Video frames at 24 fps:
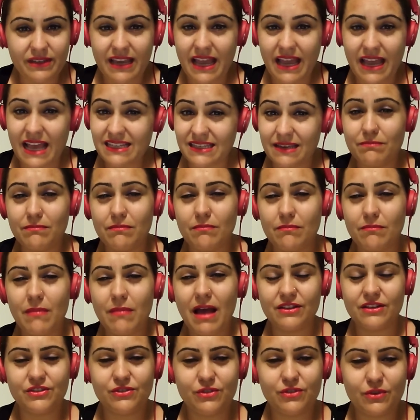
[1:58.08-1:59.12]
has some
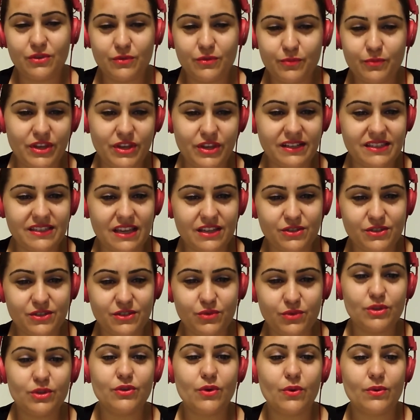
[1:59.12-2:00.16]
milestone projects, as
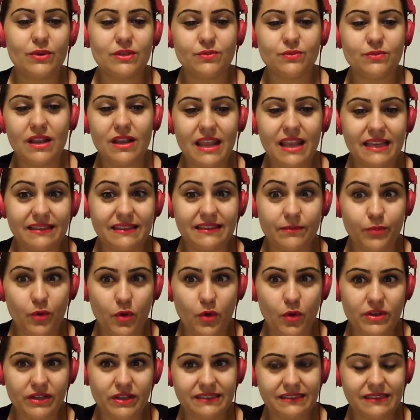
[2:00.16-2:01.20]
you will know as well, like the
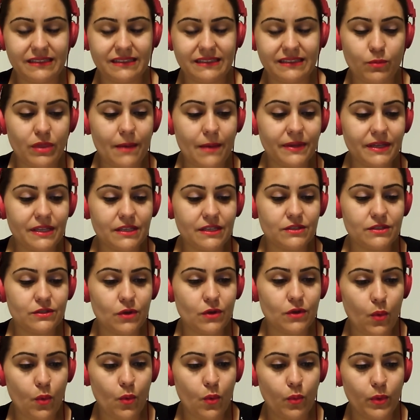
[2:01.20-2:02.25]
project in Abu Dhabi.
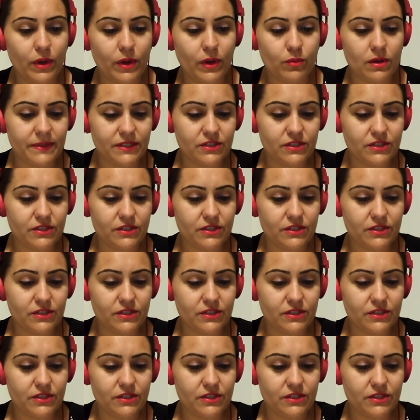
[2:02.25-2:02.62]
So we will be